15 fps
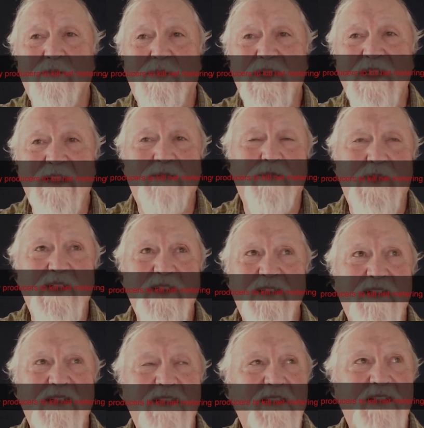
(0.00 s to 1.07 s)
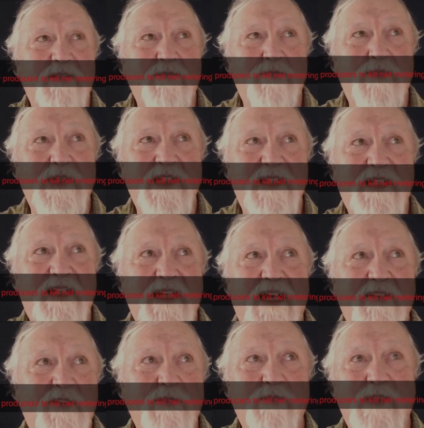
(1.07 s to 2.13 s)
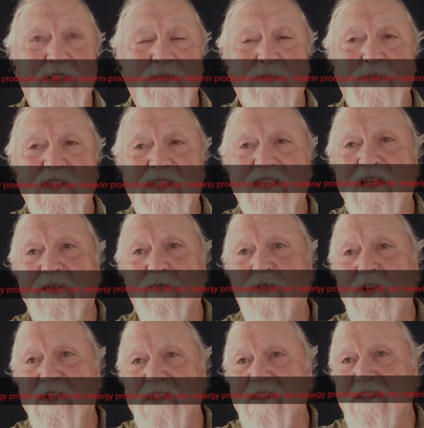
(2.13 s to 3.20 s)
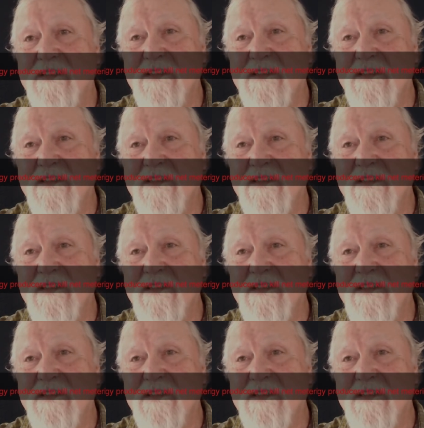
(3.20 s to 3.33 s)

big business and big government become one and the